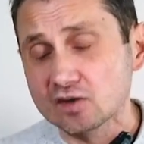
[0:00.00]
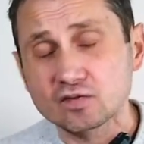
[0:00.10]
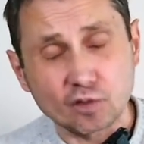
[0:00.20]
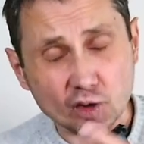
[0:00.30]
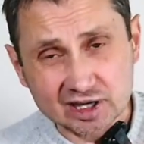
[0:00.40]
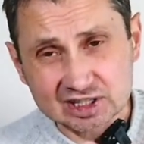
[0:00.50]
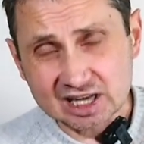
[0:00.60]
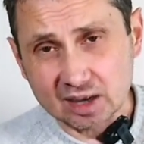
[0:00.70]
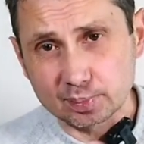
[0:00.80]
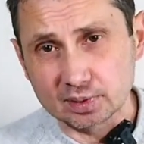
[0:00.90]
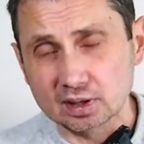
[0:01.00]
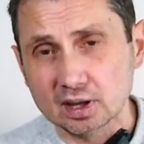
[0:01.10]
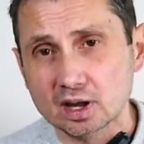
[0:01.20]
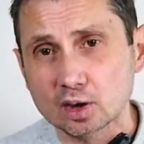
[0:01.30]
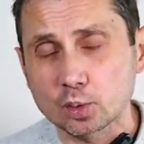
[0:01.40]
For
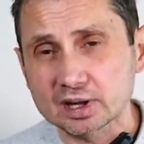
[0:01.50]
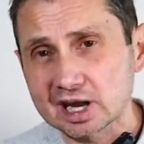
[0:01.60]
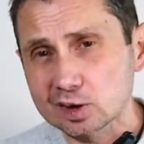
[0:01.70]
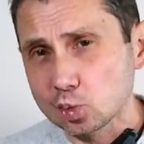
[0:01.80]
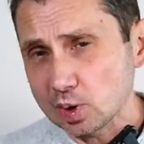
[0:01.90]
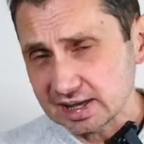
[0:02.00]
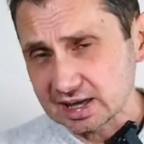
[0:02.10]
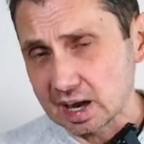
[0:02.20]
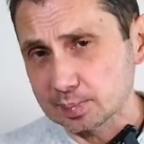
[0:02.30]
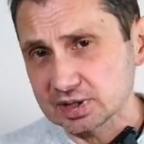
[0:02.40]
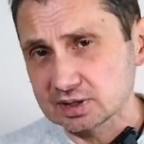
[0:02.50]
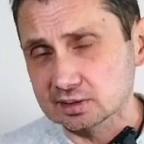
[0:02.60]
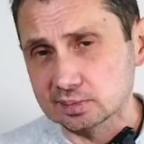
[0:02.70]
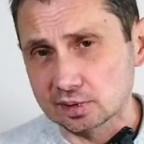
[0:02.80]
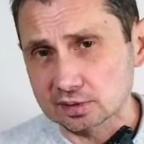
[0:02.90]
example, when I wake up
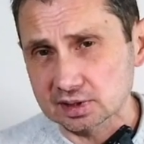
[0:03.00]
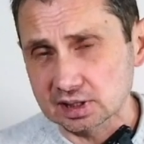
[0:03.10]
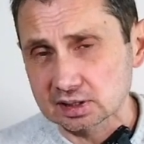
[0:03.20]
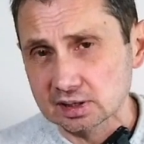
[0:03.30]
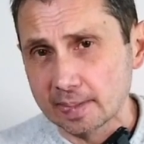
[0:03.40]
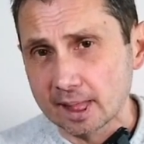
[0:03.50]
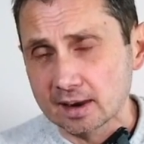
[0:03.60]
in the morning,